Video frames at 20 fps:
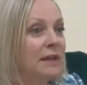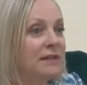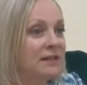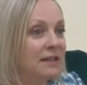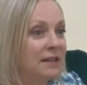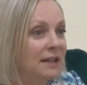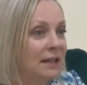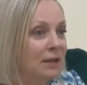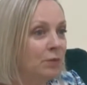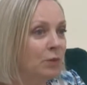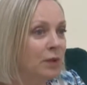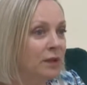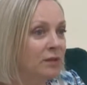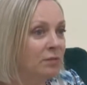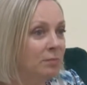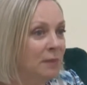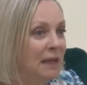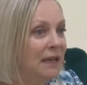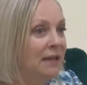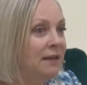dealing
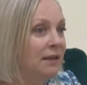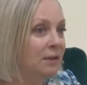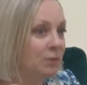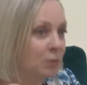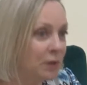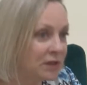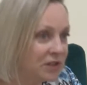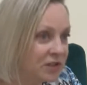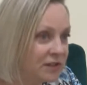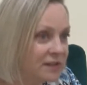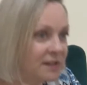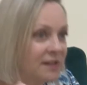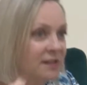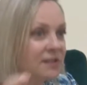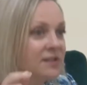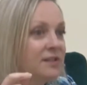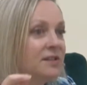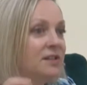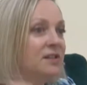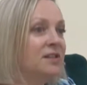with media which is
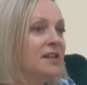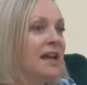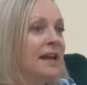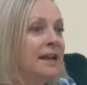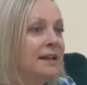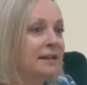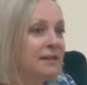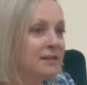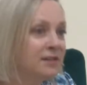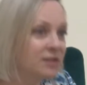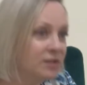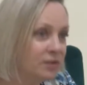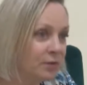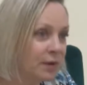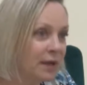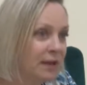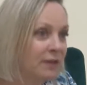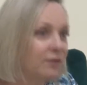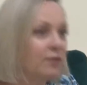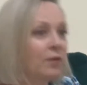instantaneous,
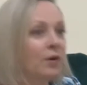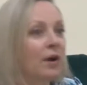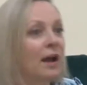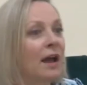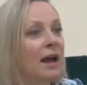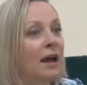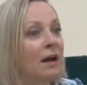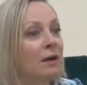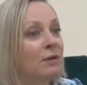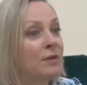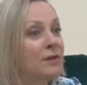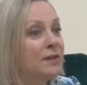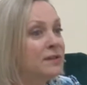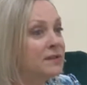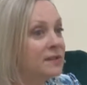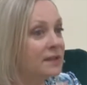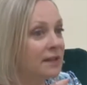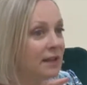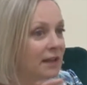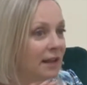24
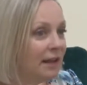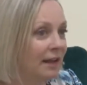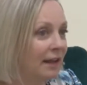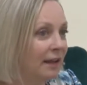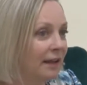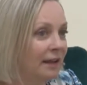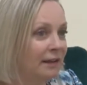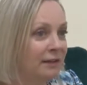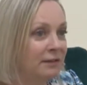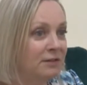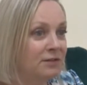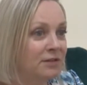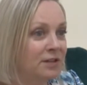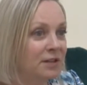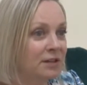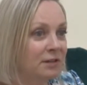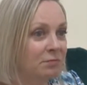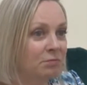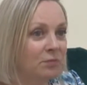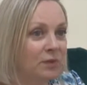hours, and
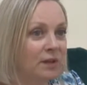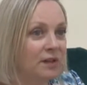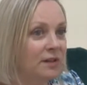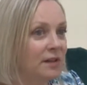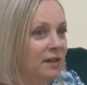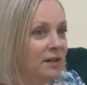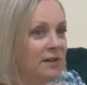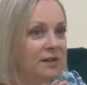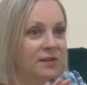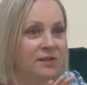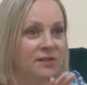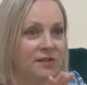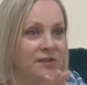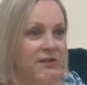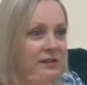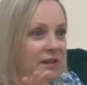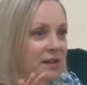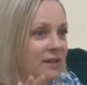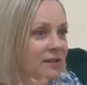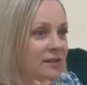
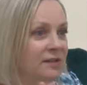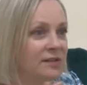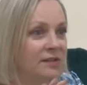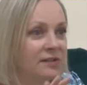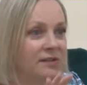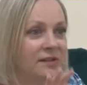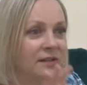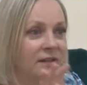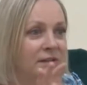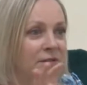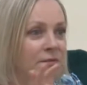is